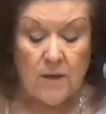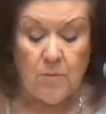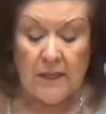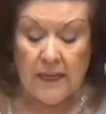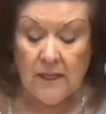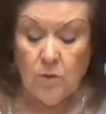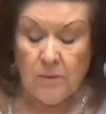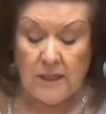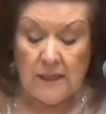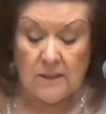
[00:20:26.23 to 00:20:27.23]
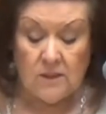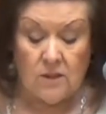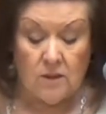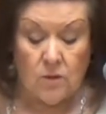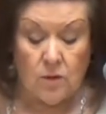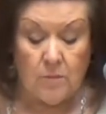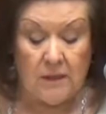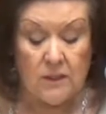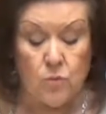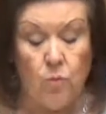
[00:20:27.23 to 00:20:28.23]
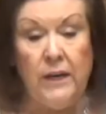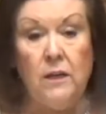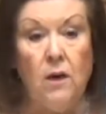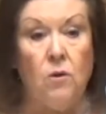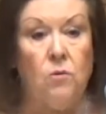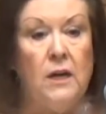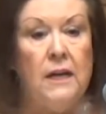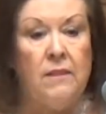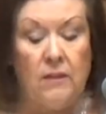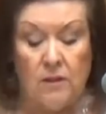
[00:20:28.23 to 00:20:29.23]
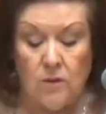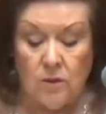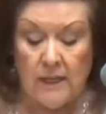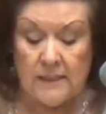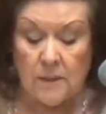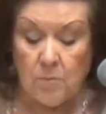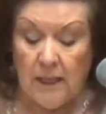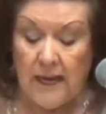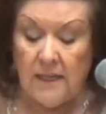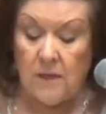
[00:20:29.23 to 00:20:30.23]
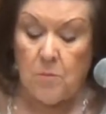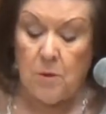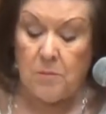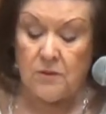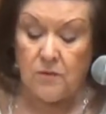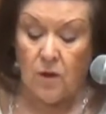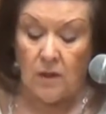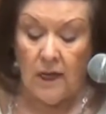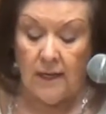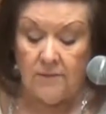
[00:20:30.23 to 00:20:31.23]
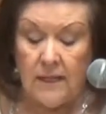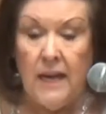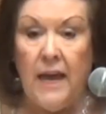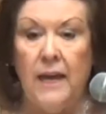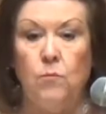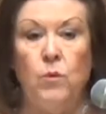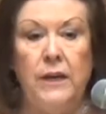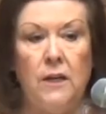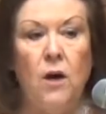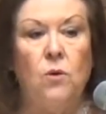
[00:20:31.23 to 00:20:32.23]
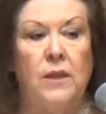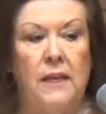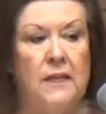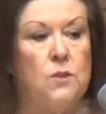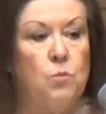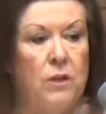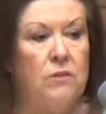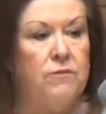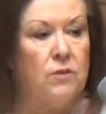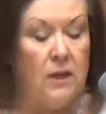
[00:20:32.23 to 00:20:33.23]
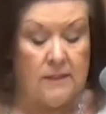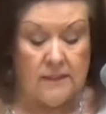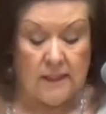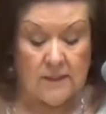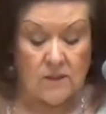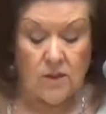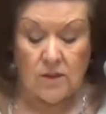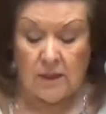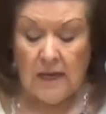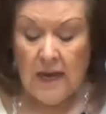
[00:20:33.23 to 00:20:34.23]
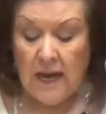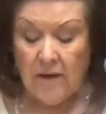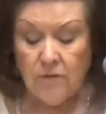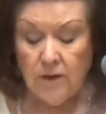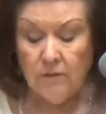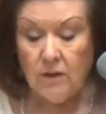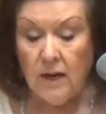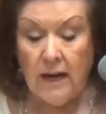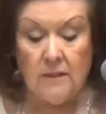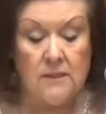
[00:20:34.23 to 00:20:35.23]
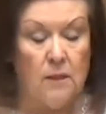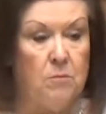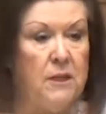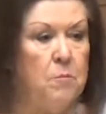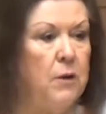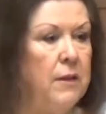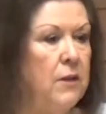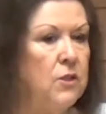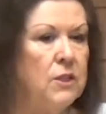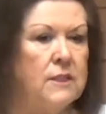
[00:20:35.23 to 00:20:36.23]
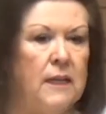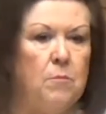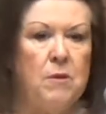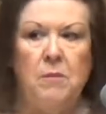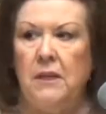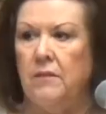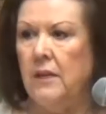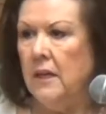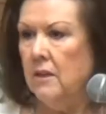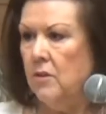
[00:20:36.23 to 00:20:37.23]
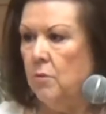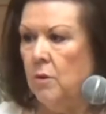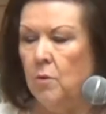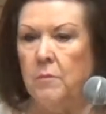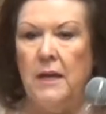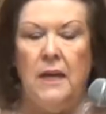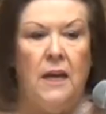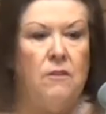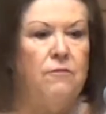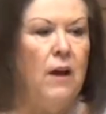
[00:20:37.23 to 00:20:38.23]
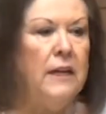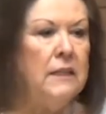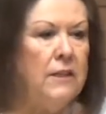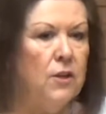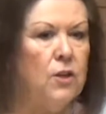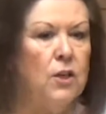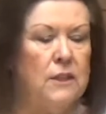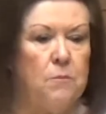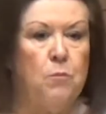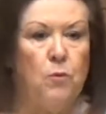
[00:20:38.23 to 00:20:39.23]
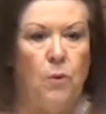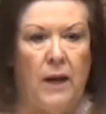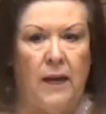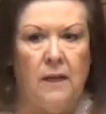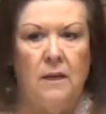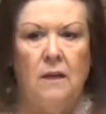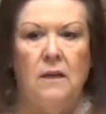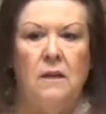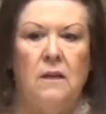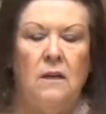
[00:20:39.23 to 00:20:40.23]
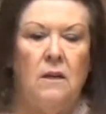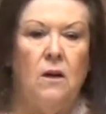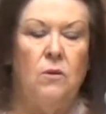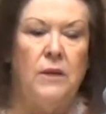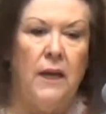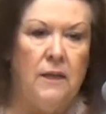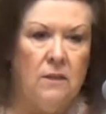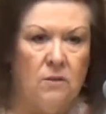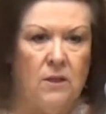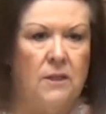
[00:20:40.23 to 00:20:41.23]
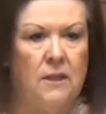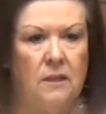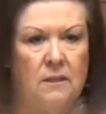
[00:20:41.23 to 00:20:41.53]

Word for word: and be in obedience to the Lord because we know that the Lord has a plan and a purpose for our lives, and we know that His will for us is good. Have you ever had somebody pray? They just seem to be at the end of the rope, and finally they're going to pray, Okay, Lord,